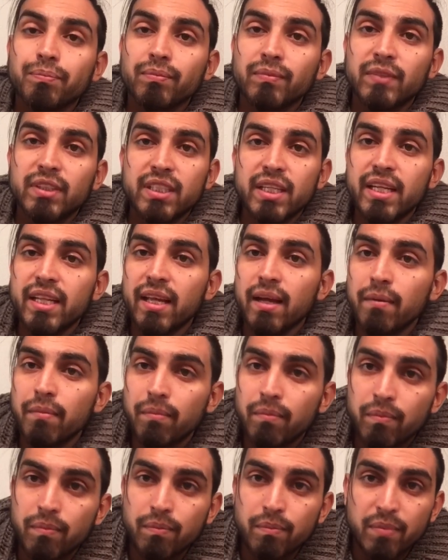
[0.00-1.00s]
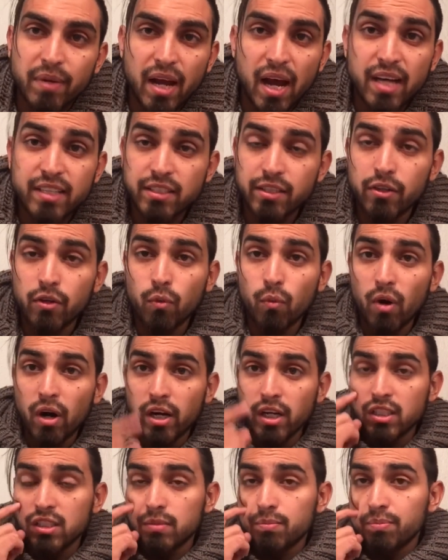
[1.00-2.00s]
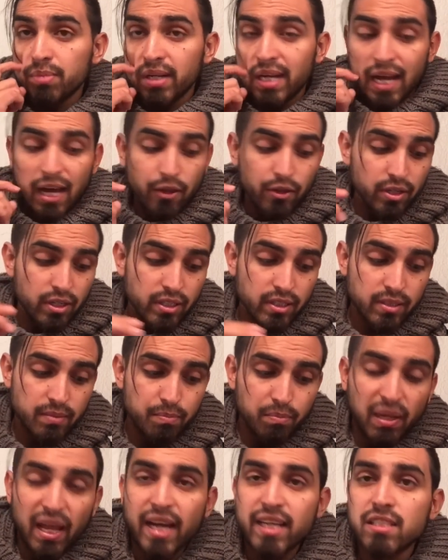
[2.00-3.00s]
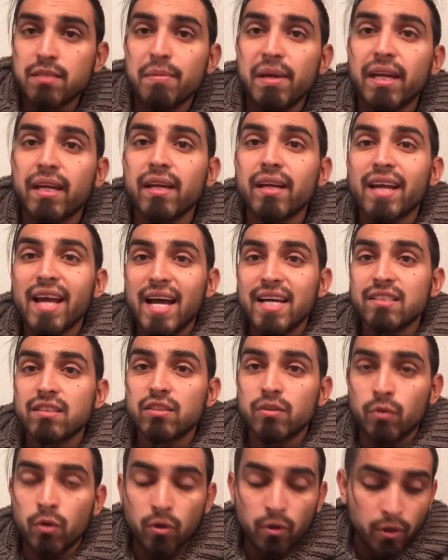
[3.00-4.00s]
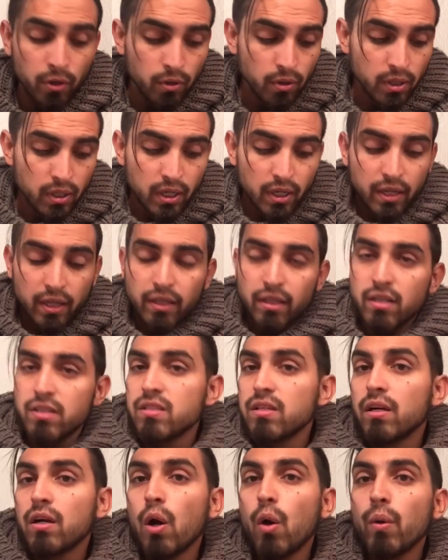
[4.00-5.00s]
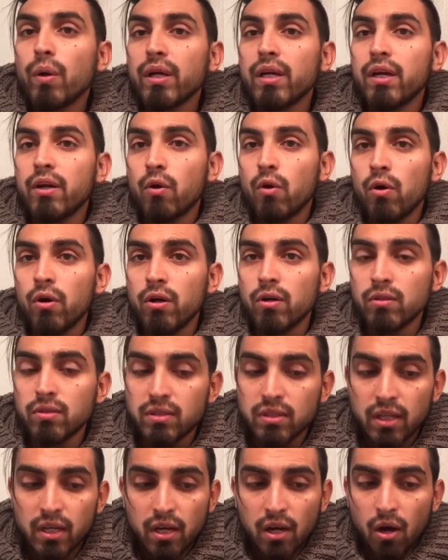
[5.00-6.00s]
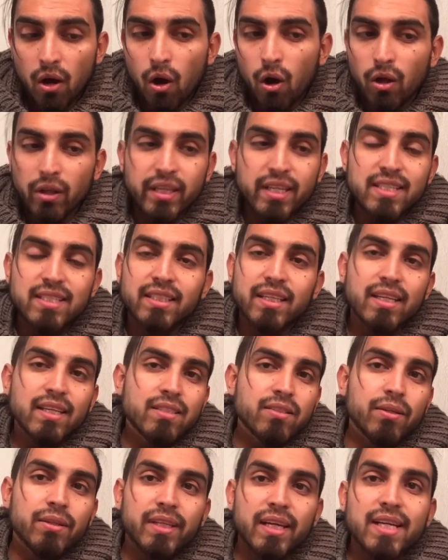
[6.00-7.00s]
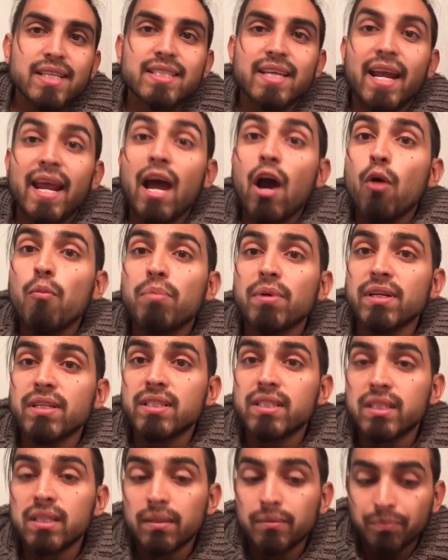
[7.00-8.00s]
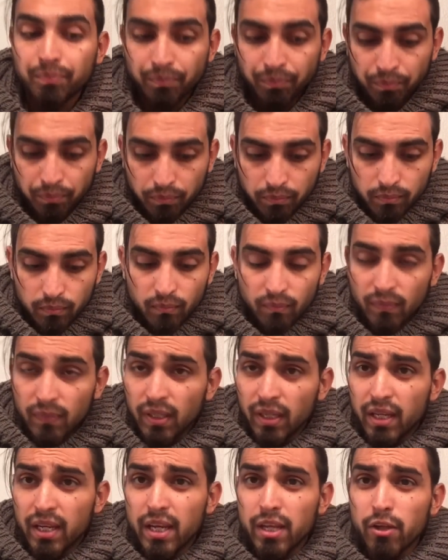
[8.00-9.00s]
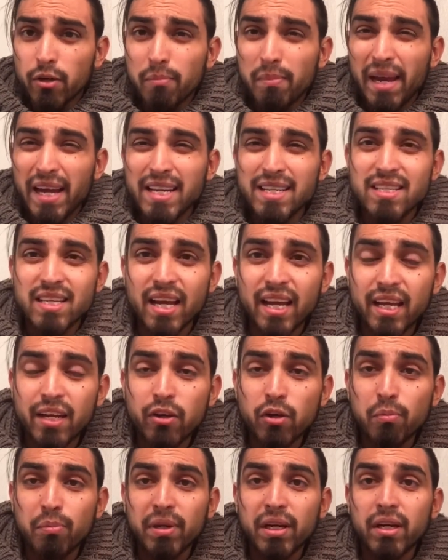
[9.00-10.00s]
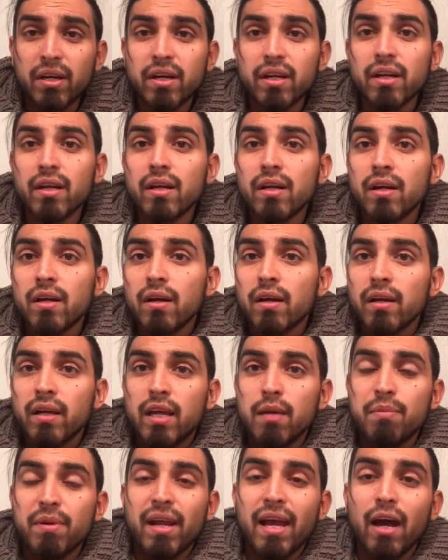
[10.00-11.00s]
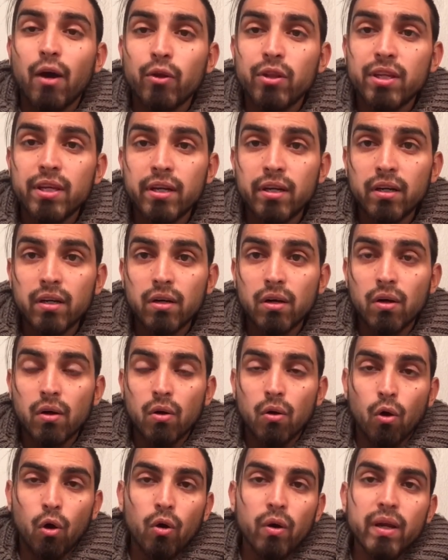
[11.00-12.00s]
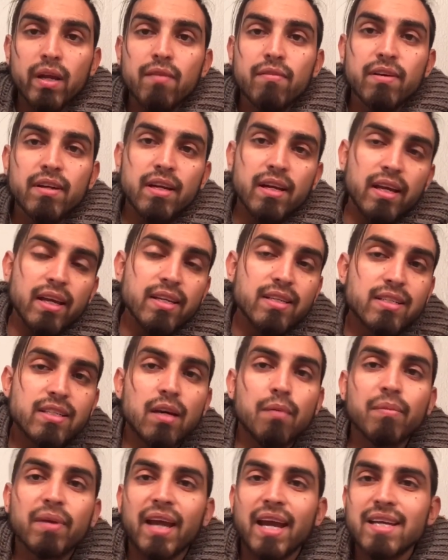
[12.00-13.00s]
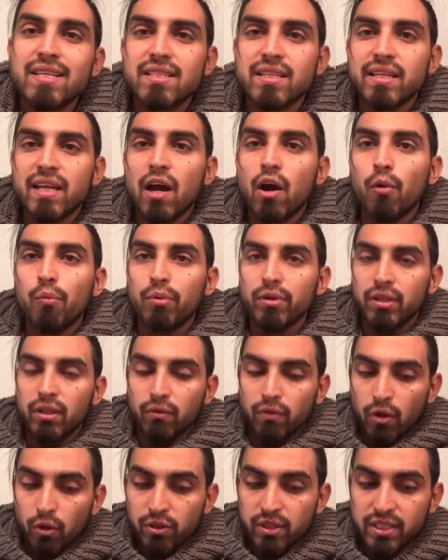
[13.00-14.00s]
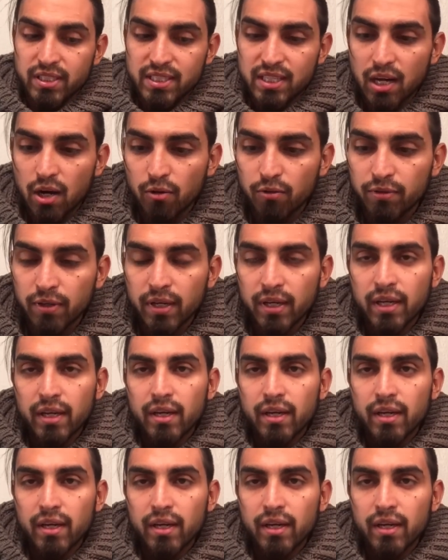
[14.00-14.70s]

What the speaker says: seeing that minoxidil works, but now there's black Jamaican castor oil, there's the coconut oils. All these things are things that help us either maintain your beard, keep it healthier, or even in some cases help with the growth itself.